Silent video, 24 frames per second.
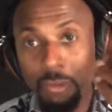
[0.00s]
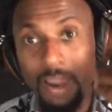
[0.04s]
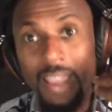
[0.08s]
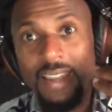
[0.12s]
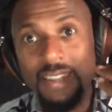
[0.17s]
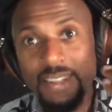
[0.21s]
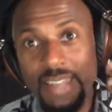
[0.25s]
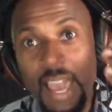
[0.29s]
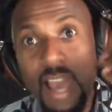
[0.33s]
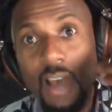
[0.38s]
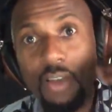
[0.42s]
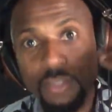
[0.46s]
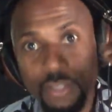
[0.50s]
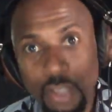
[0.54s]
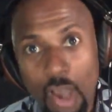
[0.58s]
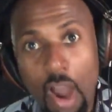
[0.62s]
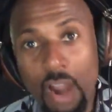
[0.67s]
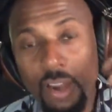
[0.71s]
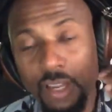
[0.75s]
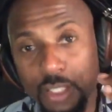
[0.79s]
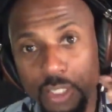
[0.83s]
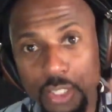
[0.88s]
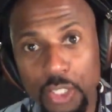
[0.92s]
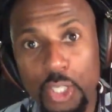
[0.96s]
right now
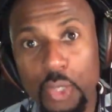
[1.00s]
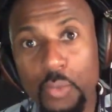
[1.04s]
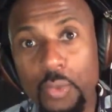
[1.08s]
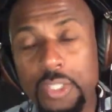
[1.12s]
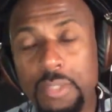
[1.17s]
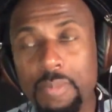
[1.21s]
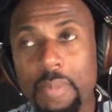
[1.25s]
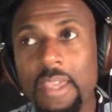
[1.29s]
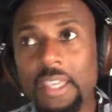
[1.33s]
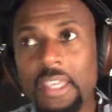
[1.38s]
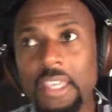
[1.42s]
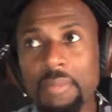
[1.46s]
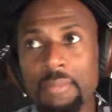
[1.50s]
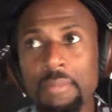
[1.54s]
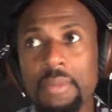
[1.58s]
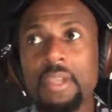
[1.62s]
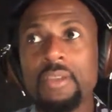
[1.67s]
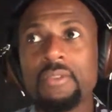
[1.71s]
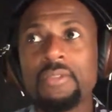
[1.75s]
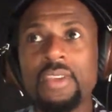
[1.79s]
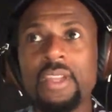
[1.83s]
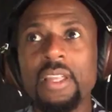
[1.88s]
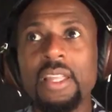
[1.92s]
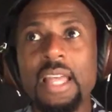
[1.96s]
talking to you, it's making
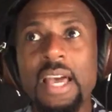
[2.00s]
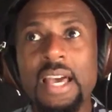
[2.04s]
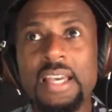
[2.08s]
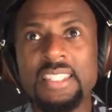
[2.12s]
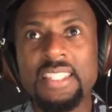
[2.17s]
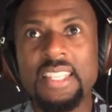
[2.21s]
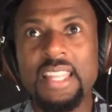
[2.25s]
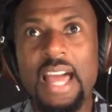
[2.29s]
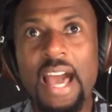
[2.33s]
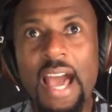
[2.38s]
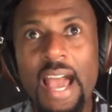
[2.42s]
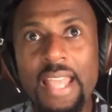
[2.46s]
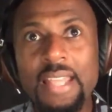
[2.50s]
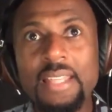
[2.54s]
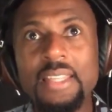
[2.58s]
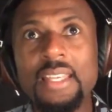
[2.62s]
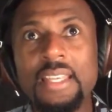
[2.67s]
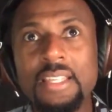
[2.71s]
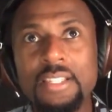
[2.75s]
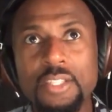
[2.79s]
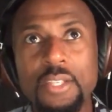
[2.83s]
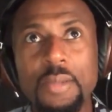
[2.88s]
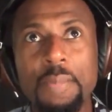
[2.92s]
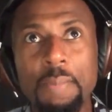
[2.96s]
me realize that I
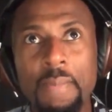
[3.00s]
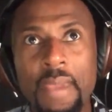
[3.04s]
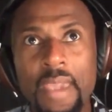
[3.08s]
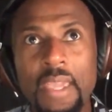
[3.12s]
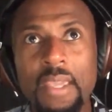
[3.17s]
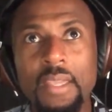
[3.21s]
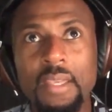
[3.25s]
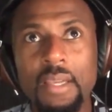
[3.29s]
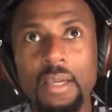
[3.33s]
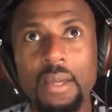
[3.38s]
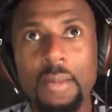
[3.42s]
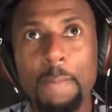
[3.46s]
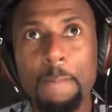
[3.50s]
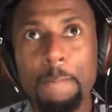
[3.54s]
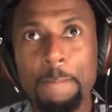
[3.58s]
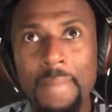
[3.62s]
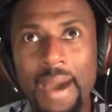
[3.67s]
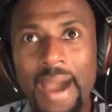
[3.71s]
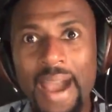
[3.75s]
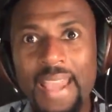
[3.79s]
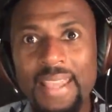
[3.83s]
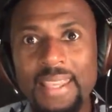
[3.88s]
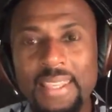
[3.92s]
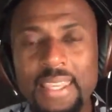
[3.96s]
need to make
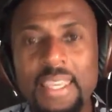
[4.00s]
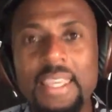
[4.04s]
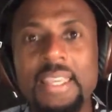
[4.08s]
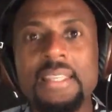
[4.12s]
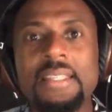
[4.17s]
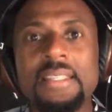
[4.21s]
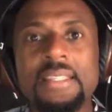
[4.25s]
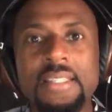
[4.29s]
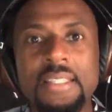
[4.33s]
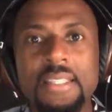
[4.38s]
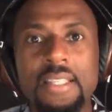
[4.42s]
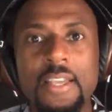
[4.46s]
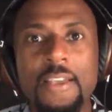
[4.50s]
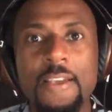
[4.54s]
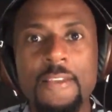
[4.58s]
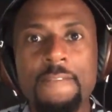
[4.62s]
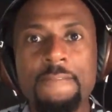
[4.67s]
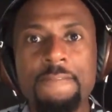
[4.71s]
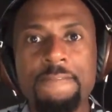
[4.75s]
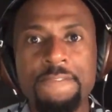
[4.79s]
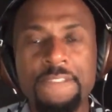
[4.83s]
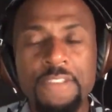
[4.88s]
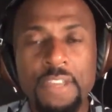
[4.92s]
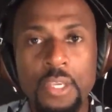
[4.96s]
my kids
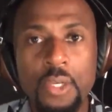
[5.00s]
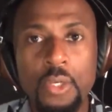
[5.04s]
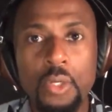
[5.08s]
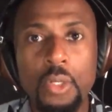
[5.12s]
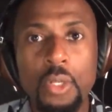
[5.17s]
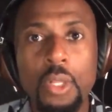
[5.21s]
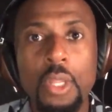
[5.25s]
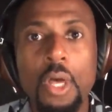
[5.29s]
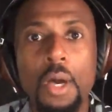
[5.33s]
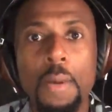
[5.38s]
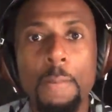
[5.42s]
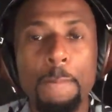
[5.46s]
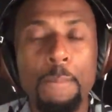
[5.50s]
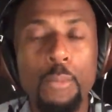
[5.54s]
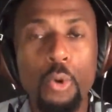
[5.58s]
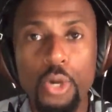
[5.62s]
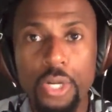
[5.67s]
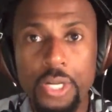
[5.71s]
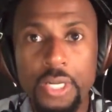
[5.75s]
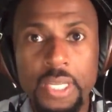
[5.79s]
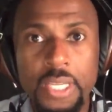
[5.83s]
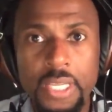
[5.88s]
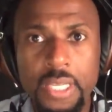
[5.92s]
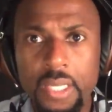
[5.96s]
feel
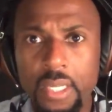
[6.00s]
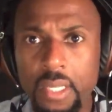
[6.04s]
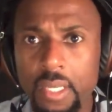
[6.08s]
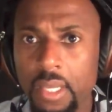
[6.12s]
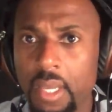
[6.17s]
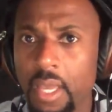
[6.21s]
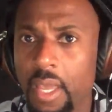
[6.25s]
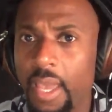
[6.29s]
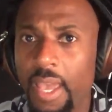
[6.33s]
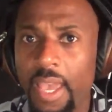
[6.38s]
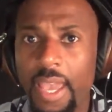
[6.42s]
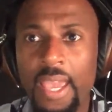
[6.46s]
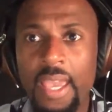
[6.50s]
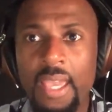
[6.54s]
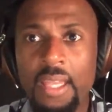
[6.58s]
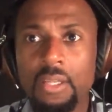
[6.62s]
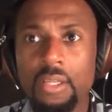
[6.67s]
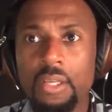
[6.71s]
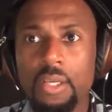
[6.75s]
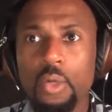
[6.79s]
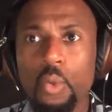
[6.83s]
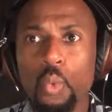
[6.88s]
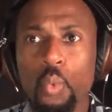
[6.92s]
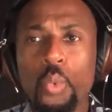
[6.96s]
more needed.
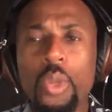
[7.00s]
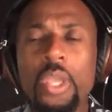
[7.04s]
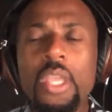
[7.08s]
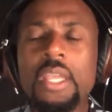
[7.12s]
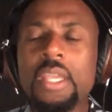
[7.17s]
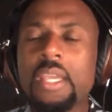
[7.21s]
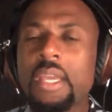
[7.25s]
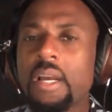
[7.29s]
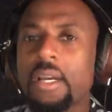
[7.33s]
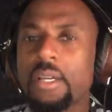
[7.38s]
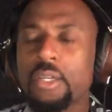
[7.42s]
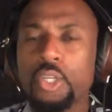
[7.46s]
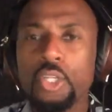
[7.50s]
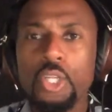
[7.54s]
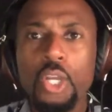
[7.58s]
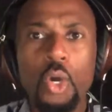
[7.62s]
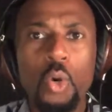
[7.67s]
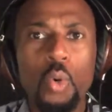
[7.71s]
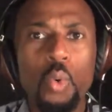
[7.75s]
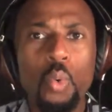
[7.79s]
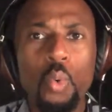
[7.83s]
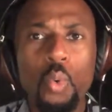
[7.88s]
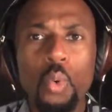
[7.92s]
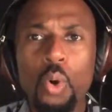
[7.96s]
And we, you
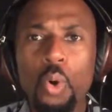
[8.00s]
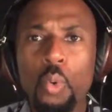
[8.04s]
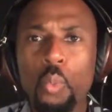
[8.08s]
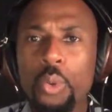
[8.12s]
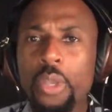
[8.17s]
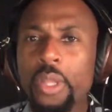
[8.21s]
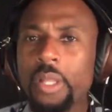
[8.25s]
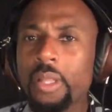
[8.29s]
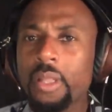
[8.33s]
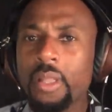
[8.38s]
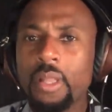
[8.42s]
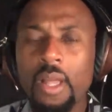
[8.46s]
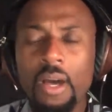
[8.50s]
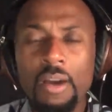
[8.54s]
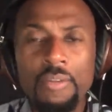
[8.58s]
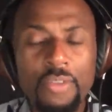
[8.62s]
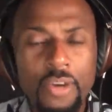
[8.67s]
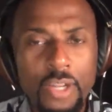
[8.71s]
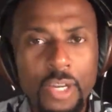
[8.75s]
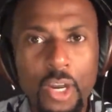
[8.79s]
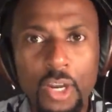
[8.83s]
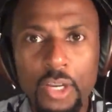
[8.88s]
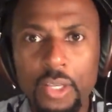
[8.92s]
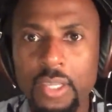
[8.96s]
know, we
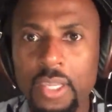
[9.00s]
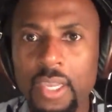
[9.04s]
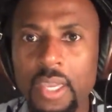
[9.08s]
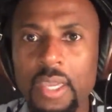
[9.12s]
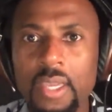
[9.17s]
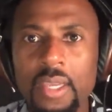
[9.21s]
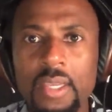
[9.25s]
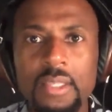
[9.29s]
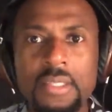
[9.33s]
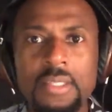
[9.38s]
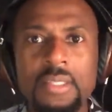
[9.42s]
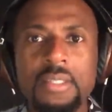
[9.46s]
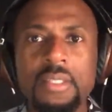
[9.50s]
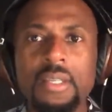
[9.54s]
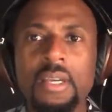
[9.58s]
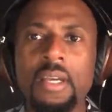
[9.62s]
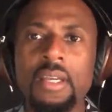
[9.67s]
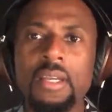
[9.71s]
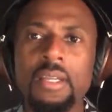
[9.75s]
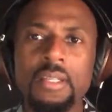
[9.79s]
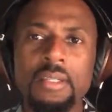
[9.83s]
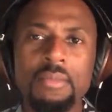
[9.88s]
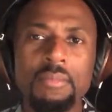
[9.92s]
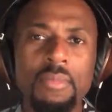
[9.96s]
love on our kids
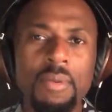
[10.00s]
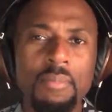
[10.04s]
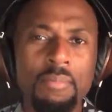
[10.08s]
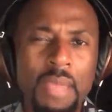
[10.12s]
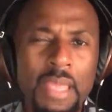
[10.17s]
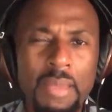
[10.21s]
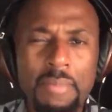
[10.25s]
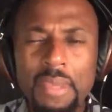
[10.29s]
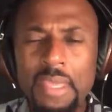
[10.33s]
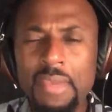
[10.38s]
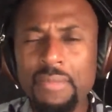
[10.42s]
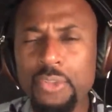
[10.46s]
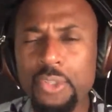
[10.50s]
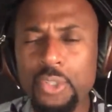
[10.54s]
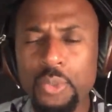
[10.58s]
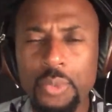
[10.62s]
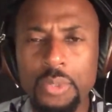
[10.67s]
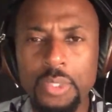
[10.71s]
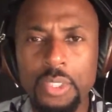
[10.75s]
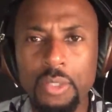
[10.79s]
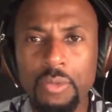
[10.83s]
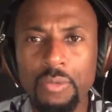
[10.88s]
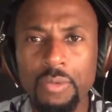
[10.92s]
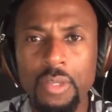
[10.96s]
and maybe even
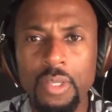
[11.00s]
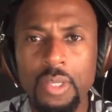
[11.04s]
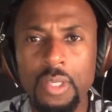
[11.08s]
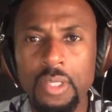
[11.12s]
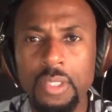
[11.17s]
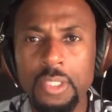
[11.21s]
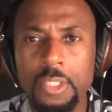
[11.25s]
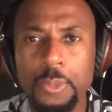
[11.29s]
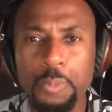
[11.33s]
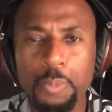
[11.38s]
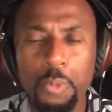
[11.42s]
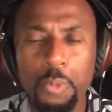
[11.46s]
to a degree